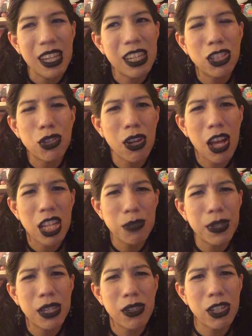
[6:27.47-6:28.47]
a
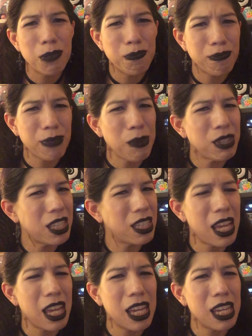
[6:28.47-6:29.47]
cosplay group. I would
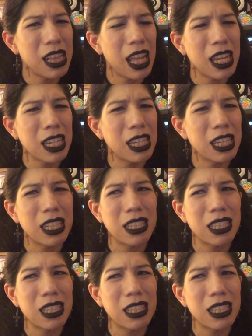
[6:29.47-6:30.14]
say like